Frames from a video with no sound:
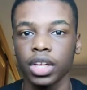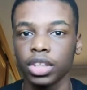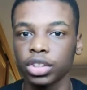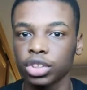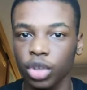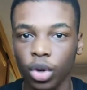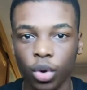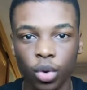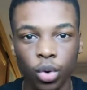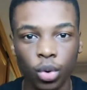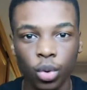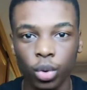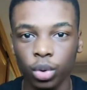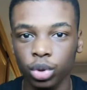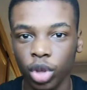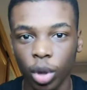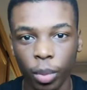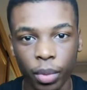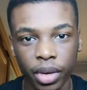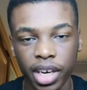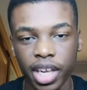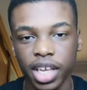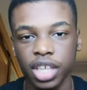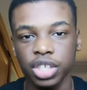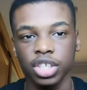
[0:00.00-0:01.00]
Total
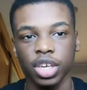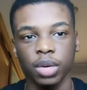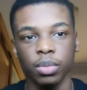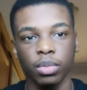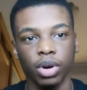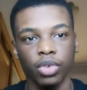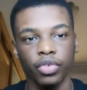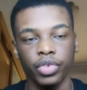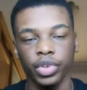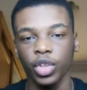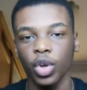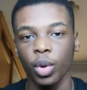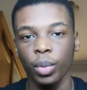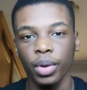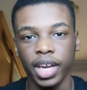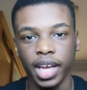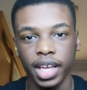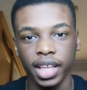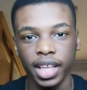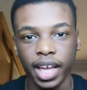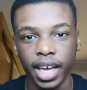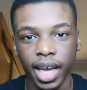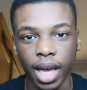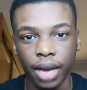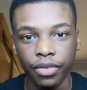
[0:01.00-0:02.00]
domination, bruv. We
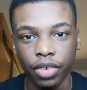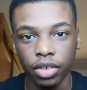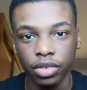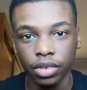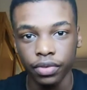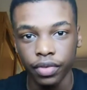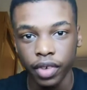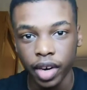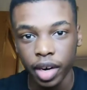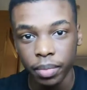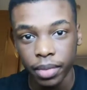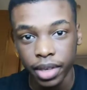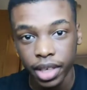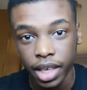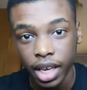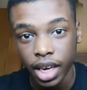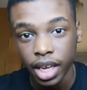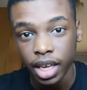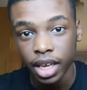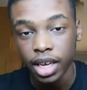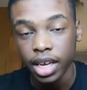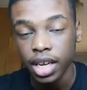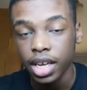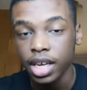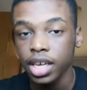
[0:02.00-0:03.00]
dominated that game from the very
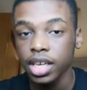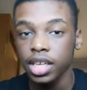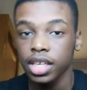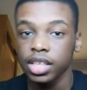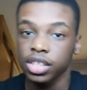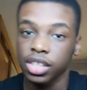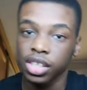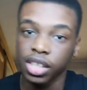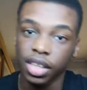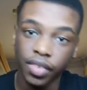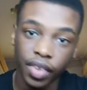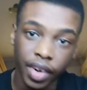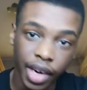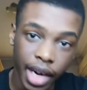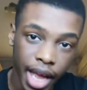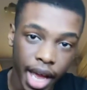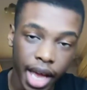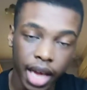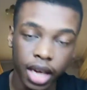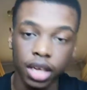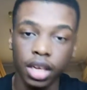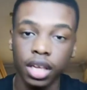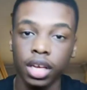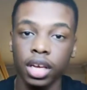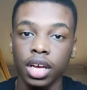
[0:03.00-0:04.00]
beginning to the very
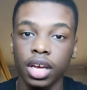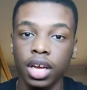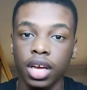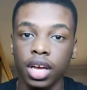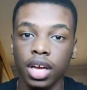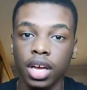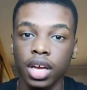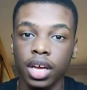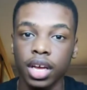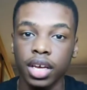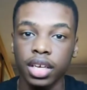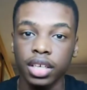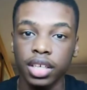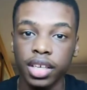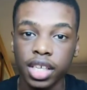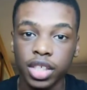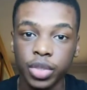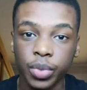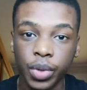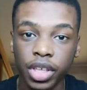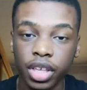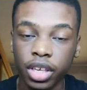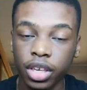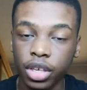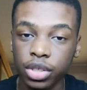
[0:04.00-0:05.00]
end. Yes,
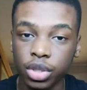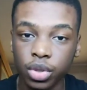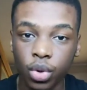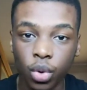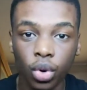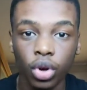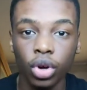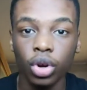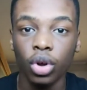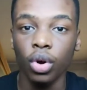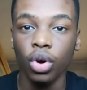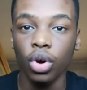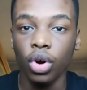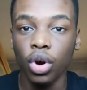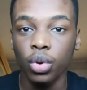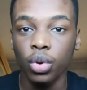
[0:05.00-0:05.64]
we didn't score a lot of